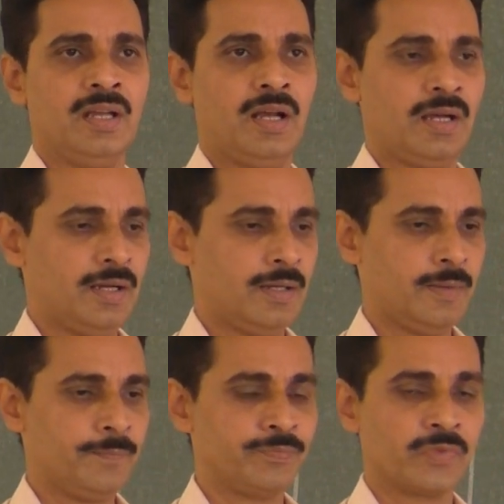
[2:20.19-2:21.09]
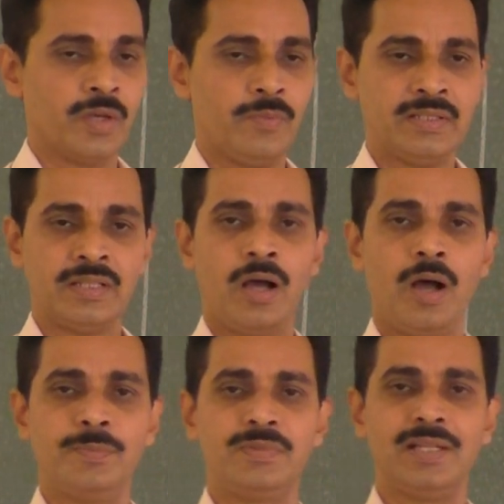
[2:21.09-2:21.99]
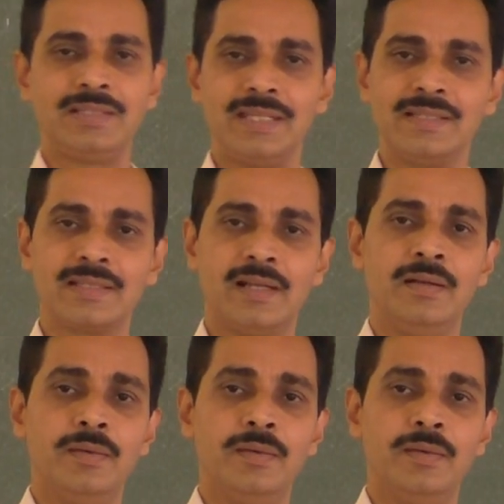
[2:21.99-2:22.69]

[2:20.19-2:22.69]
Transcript: When the object is